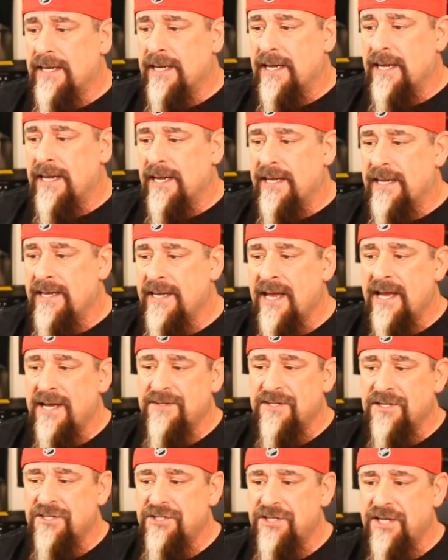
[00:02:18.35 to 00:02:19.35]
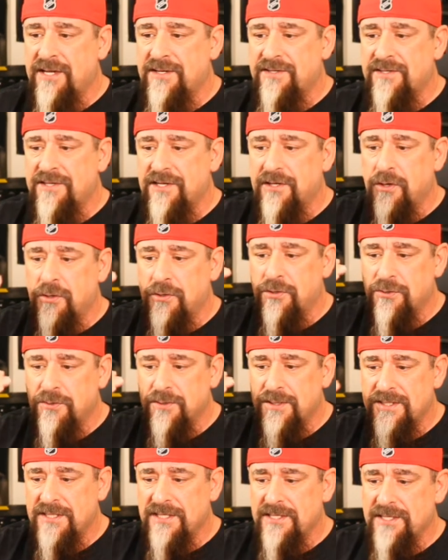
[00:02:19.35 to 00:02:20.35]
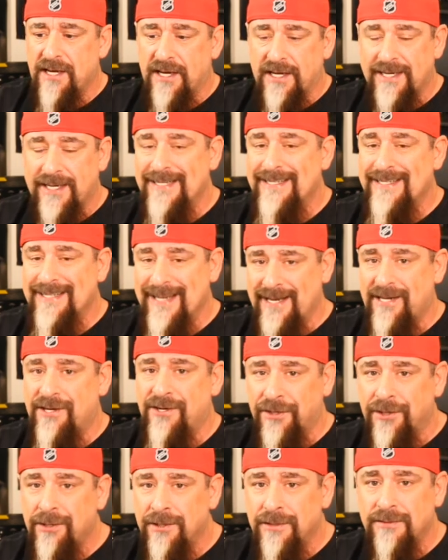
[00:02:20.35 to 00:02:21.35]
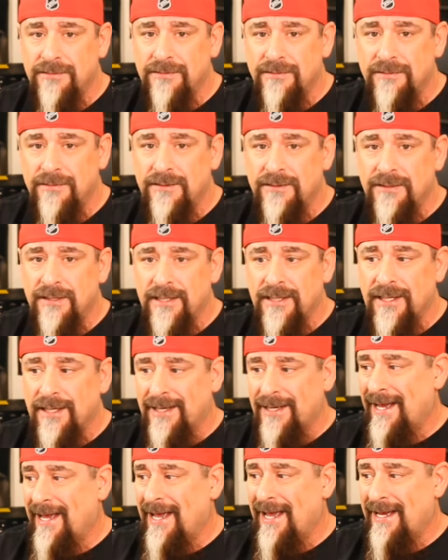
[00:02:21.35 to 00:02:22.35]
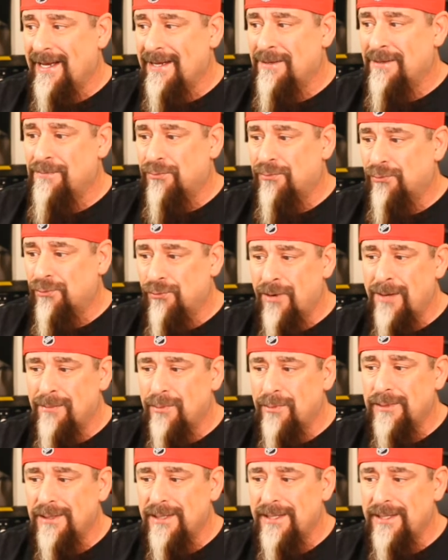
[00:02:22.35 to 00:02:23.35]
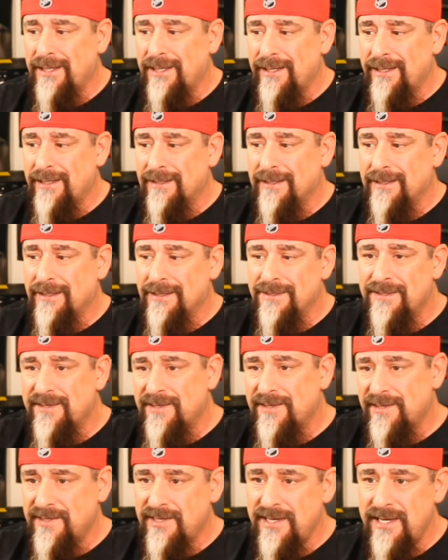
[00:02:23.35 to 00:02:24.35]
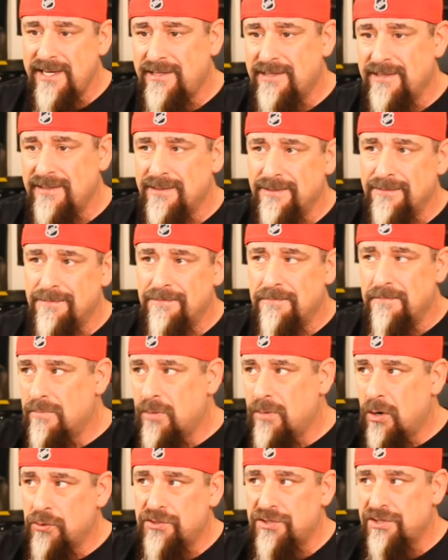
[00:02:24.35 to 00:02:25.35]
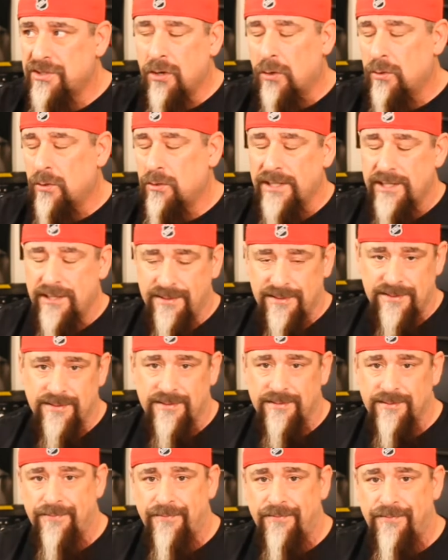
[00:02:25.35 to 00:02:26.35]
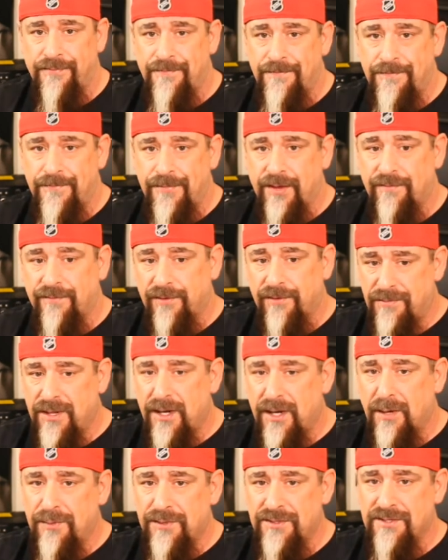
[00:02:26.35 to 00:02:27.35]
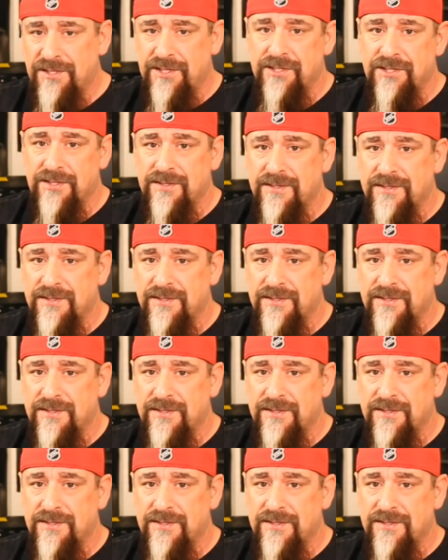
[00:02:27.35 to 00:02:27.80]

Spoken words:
He has a chance to go to a contender and probably unseat most goalies from their positions.